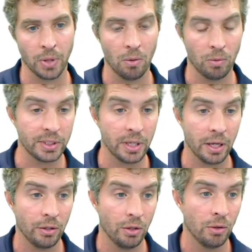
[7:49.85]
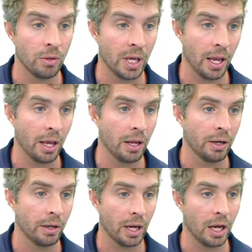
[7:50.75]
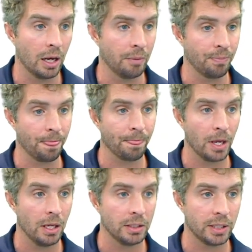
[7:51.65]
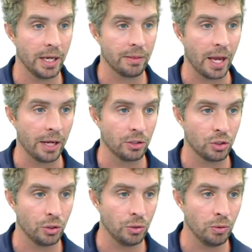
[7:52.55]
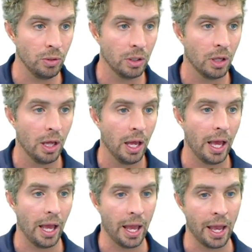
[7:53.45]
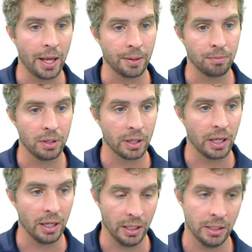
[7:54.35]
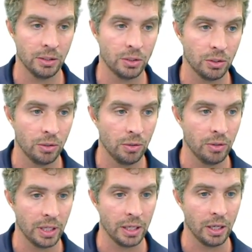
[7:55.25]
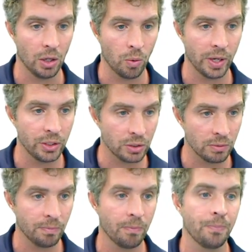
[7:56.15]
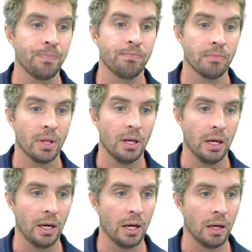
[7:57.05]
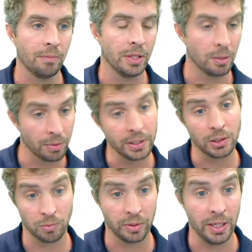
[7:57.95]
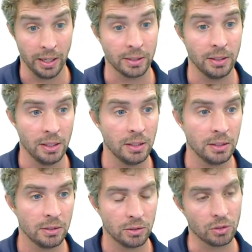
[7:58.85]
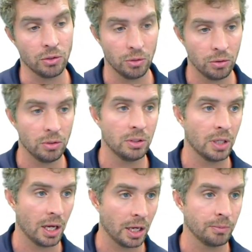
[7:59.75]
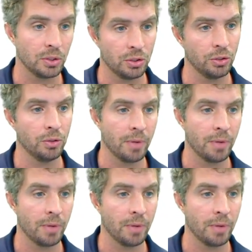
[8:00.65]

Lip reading: Once again, you can take that 2 and plug it into the equation in the places where the x is, so 2 times 2